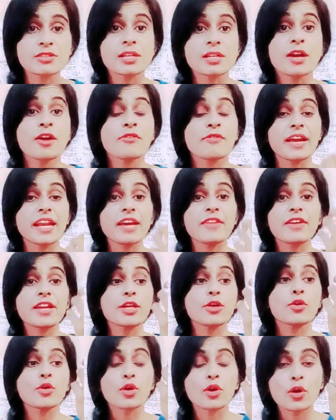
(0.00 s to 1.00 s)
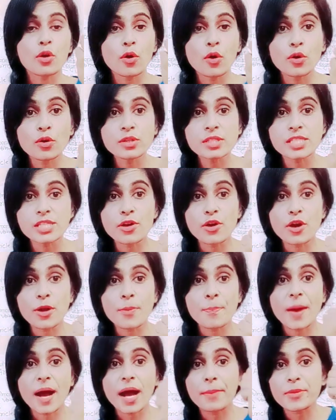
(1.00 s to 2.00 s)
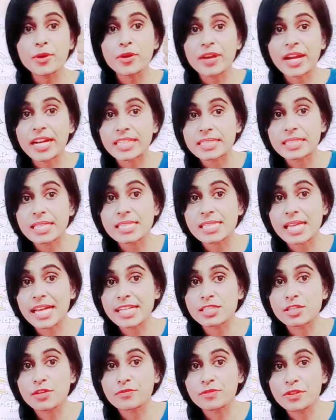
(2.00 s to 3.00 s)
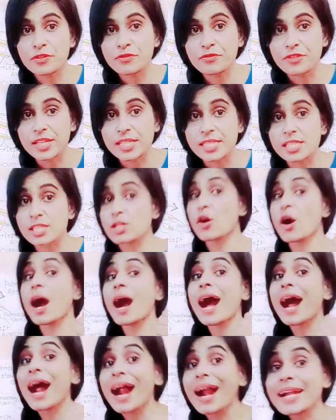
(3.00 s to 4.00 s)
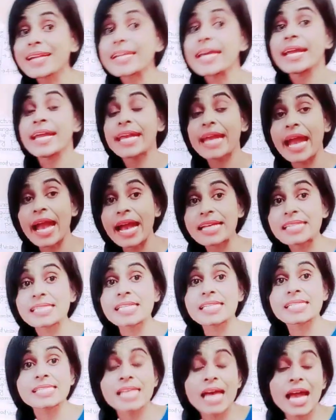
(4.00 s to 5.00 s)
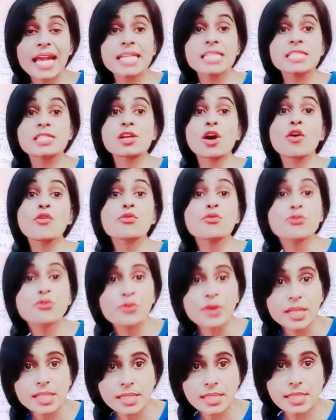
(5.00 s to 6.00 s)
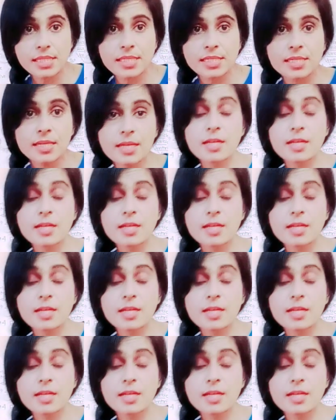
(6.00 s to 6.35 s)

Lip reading: Whenever you close your palm, you get the size of the fist. The heart has the size of fist.